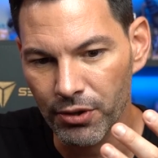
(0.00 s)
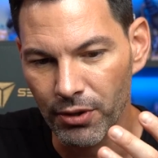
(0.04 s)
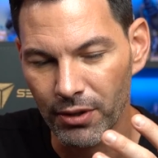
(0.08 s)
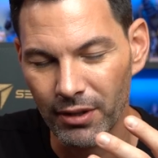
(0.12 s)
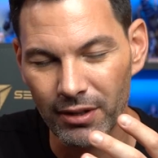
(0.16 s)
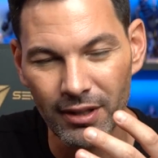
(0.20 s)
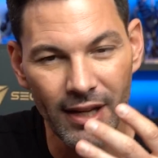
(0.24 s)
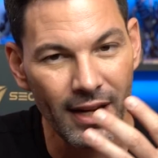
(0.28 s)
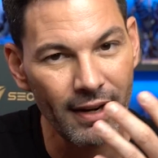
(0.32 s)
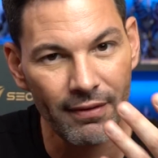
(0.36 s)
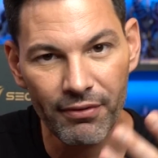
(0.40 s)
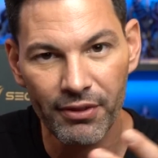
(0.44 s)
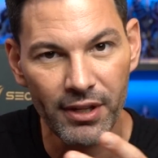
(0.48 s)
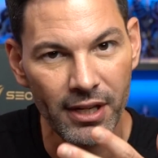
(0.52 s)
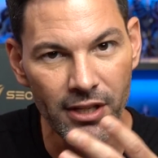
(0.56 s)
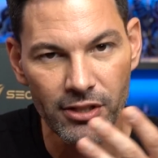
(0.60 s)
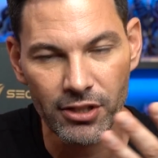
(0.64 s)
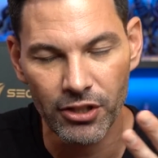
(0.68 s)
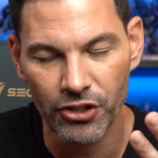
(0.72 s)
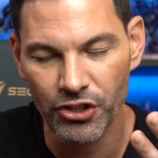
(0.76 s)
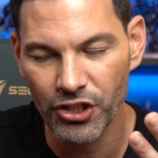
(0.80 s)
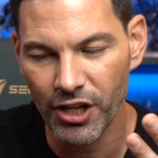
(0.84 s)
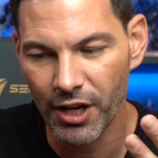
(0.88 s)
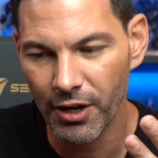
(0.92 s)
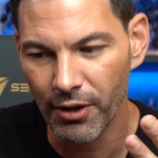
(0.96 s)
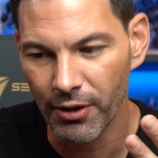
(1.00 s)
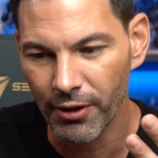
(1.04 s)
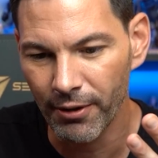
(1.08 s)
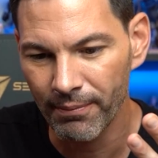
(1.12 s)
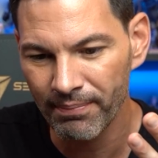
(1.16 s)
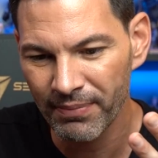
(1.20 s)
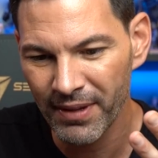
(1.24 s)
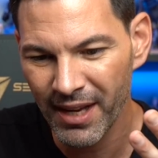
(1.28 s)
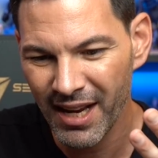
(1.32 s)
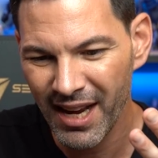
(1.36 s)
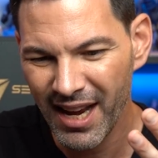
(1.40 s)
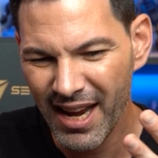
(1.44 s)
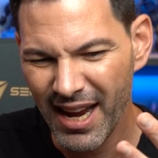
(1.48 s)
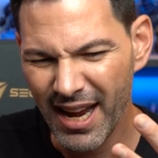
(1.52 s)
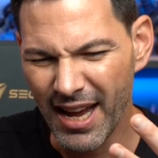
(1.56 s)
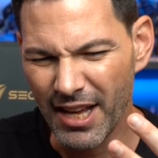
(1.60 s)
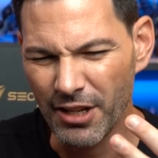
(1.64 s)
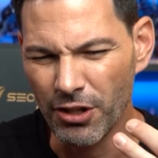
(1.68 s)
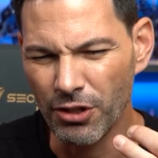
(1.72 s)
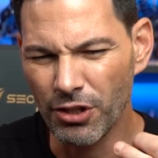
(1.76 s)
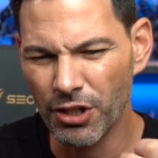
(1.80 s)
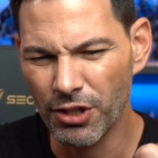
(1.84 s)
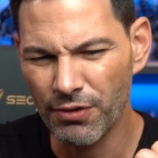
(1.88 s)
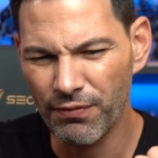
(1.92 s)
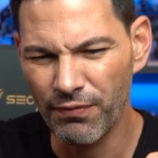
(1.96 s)
or a lot of things in general, and
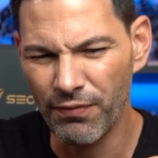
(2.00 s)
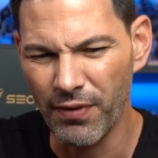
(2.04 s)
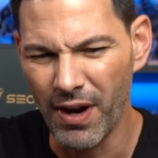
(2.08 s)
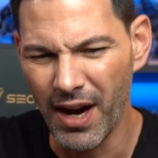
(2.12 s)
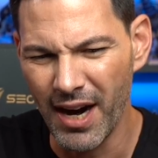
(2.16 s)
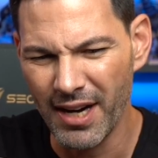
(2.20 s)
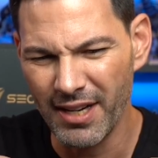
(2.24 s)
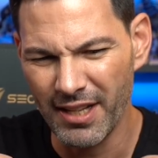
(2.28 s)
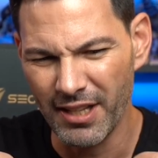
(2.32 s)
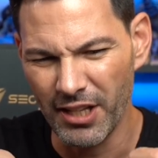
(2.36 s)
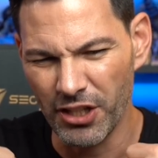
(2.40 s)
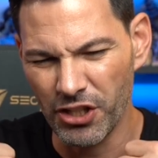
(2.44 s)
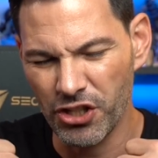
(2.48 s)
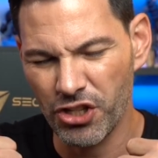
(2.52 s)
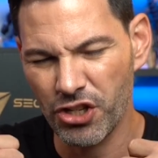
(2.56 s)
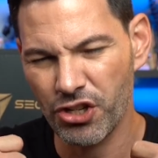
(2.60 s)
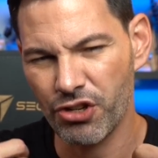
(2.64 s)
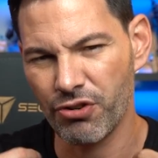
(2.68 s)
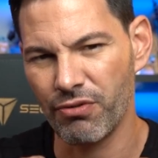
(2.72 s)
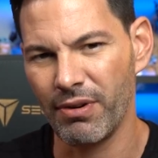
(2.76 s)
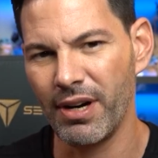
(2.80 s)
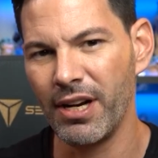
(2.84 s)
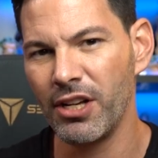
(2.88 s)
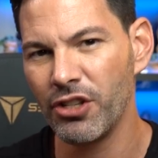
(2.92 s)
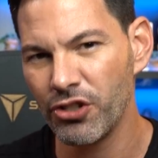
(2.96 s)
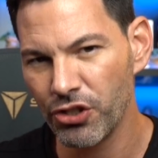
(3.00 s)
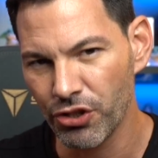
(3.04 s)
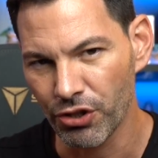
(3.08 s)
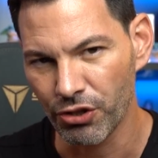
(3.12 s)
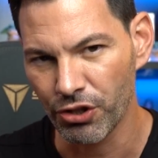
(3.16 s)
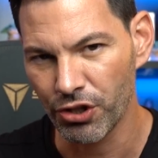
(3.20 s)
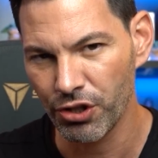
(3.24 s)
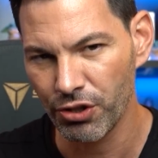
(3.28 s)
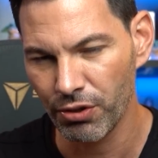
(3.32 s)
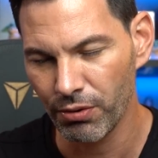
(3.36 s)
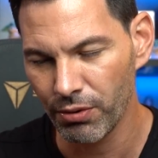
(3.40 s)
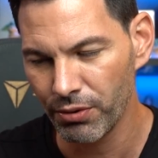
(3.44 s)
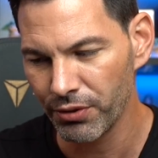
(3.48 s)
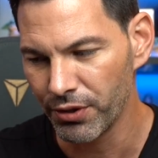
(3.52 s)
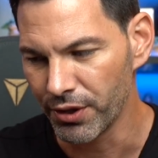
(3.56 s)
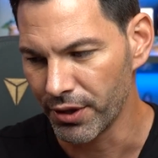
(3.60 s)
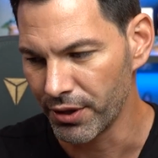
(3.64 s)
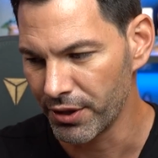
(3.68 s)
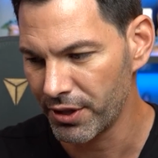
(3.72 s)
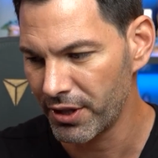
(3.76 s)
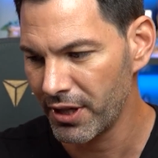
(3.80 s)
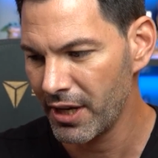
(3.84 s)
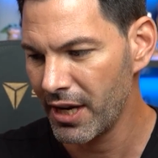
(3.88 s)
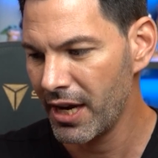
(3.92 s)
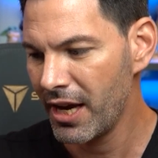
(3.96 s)
you just find that it strains your
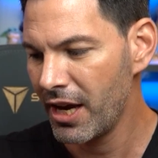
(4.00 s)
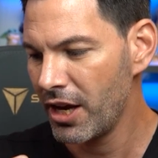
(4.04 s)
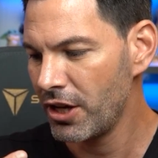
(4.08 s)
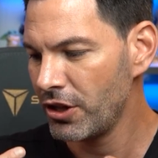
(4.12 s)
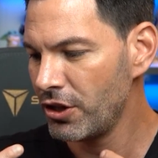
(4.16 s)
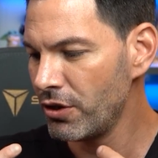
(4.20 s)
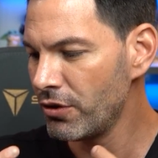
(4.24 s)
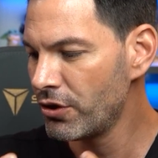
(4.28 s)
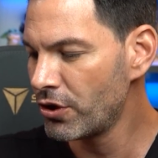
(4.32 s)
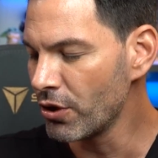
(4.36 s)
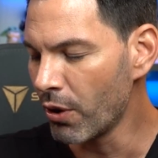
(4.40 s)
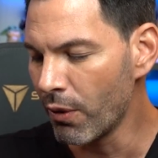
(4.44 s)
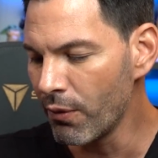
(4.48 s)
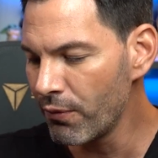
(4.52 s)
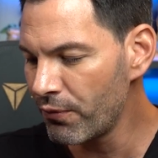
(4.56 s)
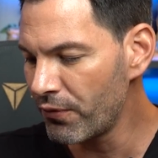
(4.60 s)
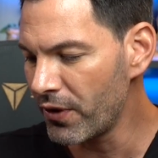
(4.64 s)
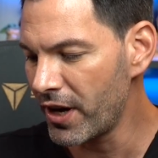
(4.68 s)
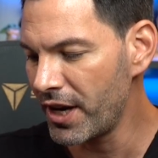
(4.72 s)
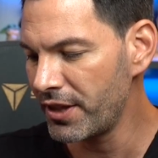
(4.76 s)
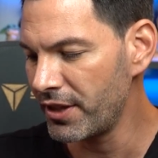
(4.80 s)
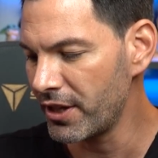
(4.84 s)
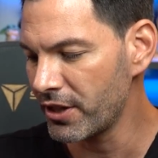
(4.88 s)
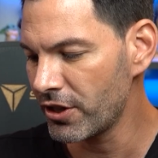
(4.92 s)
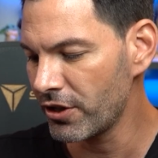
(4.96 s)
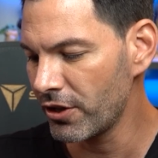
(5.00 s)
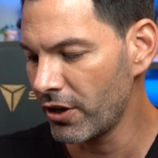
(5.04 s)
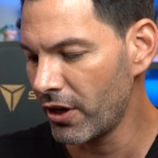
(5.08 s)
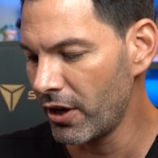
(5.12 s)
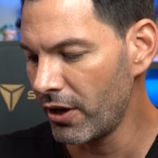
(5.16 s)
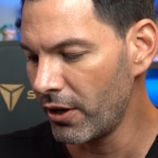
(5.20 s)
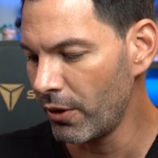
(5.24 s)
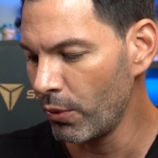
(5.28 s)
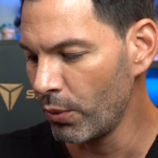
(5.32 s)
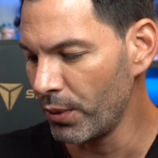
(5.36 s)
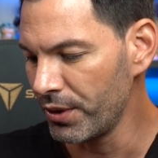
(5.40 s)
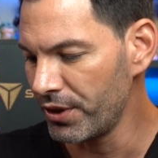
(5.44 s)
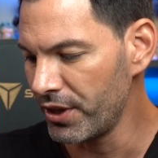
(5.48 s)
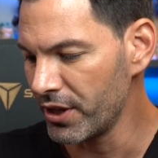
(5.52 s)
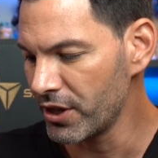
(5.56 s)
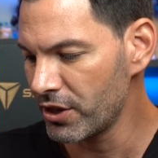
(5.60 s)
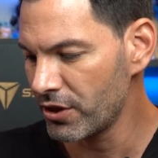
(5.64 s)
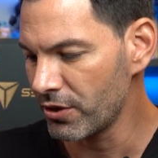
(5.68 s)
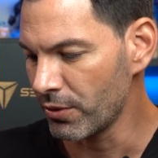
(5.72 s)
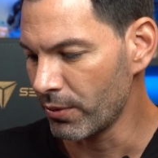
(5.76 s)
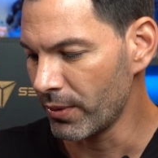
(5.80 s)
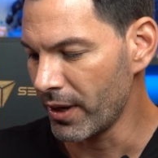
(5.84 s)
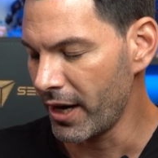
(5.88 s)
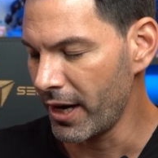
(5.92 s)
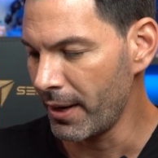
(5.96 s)
shoulders. You don't find this at all with
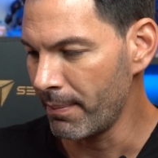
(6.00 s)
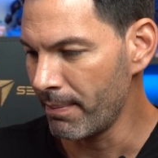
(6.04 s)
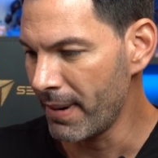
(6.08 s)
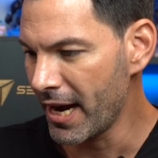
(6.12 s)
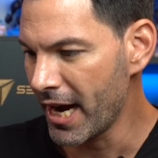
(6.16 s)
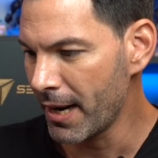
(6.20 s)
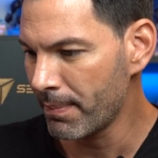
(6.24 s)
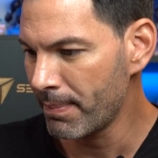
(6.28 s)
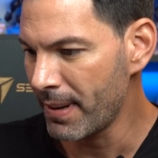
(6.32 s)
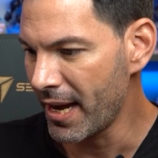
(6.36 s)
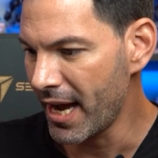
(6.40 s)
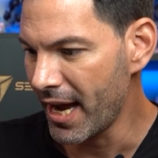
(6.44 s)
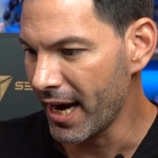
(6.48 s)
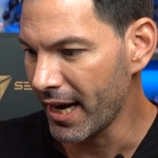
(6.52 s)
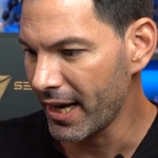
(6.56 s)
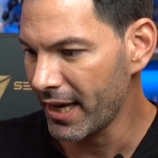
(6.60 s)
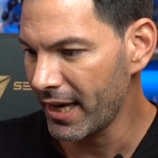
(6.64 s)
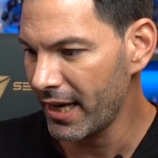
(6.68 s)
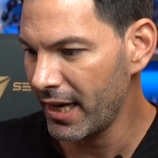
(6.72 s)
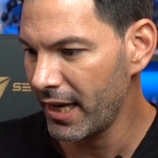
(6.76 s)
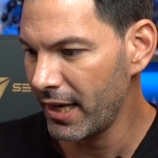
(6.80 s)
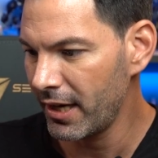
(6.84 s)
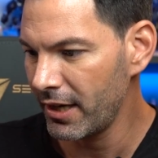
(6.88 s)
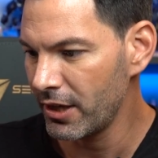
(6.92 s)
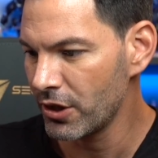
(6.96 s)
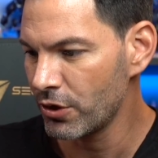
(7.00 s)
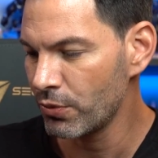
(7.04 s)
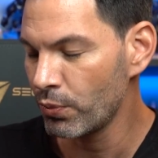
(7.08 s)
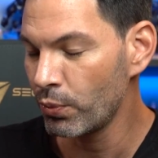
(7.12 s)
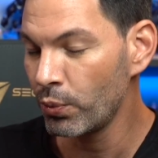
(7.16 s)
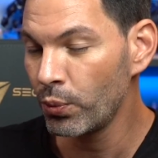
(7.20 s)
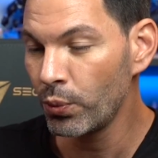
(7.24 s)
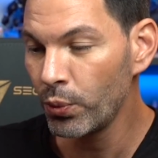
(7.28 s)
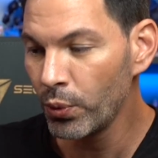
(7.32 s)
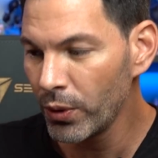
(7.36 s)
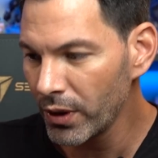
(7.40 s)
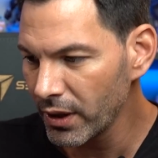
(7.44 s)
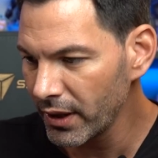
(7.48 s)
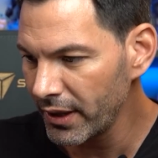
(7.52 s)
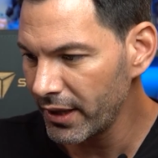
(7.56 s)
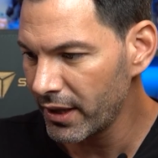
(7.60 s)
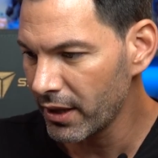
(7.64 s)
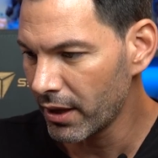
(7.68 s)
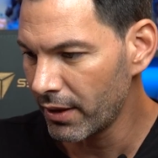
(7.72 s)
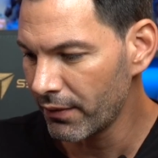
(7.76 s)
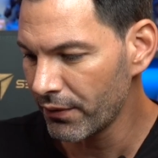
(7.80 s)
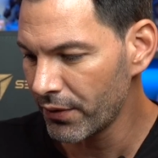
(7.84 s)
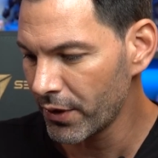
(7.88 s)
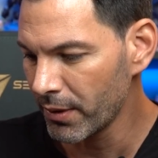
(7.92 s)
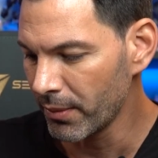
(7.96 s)
this Orion backpack. It is really
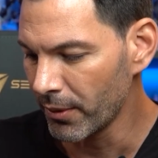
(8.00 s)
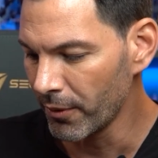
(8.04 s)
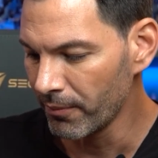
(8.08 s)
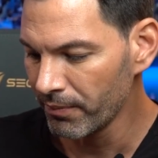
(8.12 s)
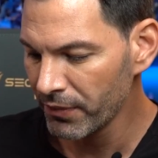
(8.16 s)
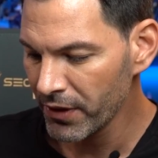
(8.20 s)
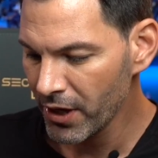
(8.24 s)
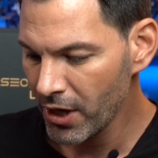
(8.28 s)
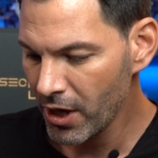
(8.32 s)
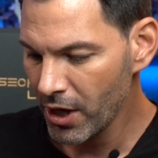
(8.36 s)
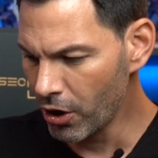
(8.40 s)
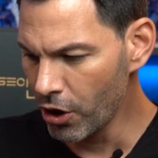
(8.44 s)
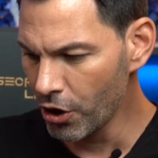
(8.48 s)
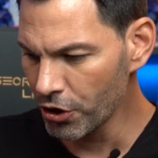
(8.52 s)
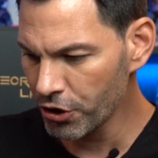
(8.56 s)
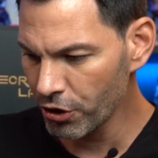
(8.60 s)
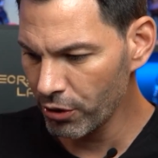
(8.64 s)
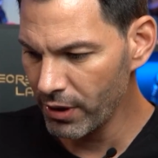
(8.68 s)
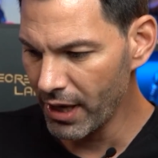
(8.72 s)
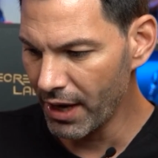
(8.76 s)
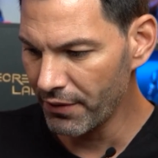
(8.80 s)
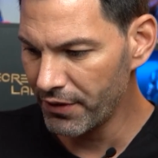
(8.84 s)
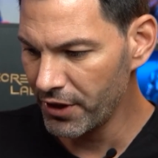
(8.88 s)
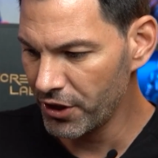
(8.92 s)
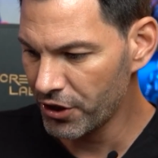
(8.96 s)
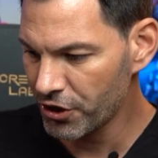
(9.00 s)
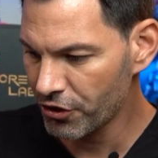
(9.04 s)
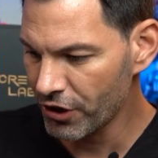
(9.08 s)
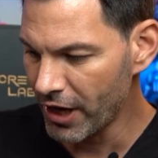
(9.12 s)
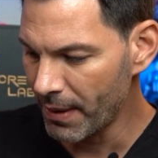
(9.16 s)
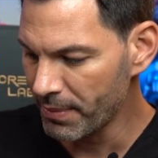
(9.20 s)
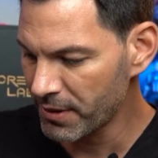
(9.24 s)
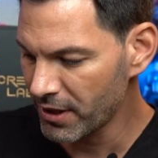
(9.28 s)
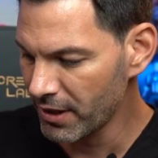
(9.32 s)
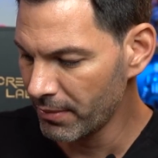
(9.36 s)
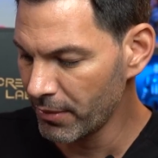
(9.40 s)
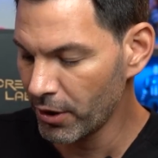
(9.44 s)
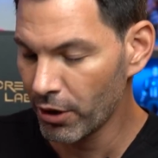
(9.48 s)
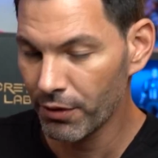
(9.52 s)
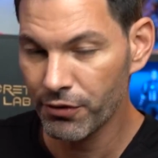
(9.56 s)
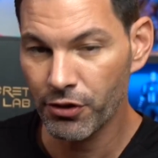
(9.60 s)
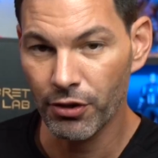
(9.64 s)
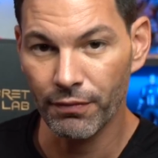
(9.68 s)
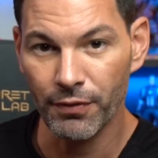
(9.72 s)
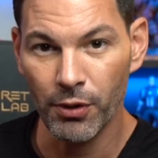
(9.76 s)
comfortable. Also, you have these straps in the middle, so